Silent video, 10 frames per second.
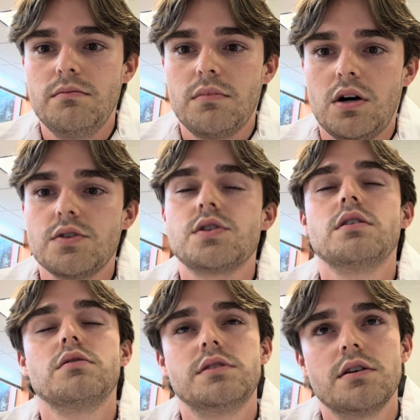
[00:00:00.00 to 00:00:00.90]

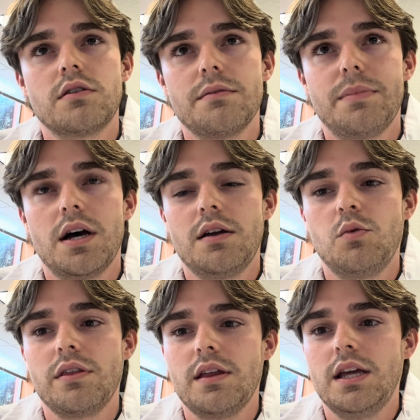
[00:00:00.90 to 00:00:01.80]
Also, don't combine
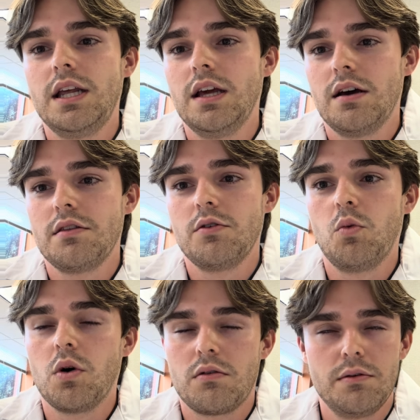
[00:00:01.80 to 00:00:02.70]
with any other
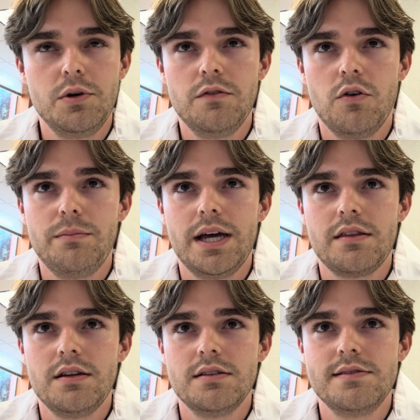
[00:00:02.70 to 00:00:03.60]
wart removal
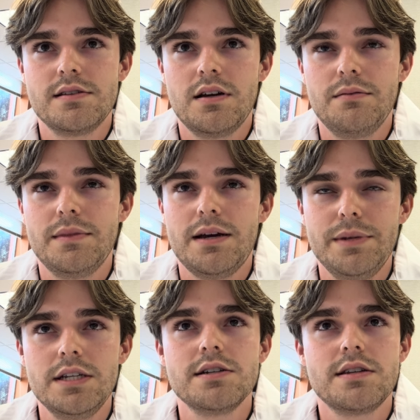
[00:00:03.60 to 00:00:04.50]
methods. That
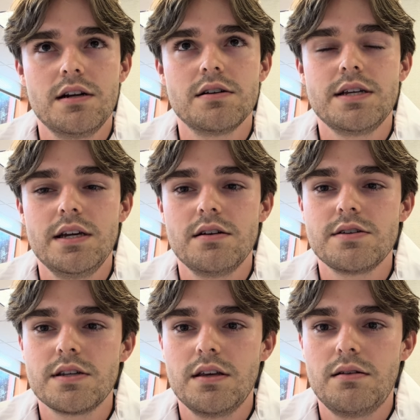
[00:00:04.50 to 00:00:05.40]
may just irritate your
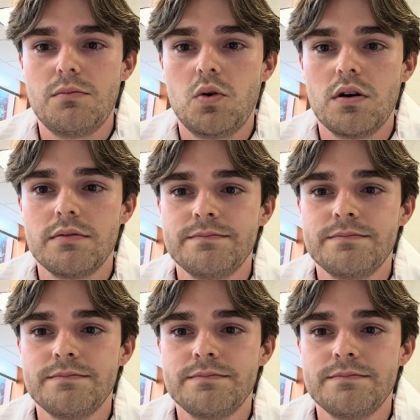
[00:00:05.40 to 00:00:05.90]
skin more.